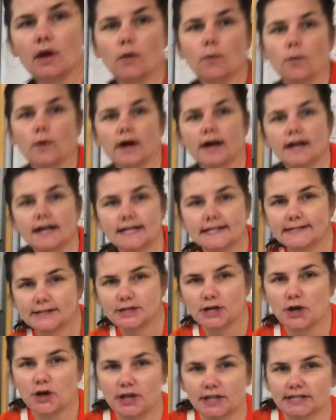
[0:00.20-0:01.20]

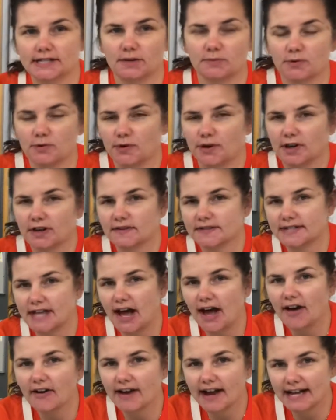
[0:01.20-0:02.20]
What's cooking, Timberwolves?
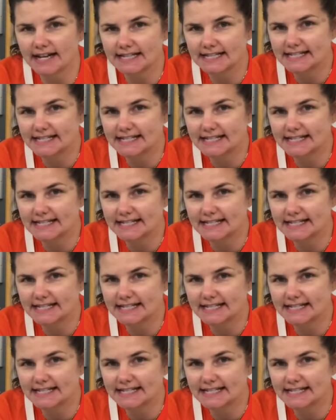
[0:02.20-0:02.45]
All right,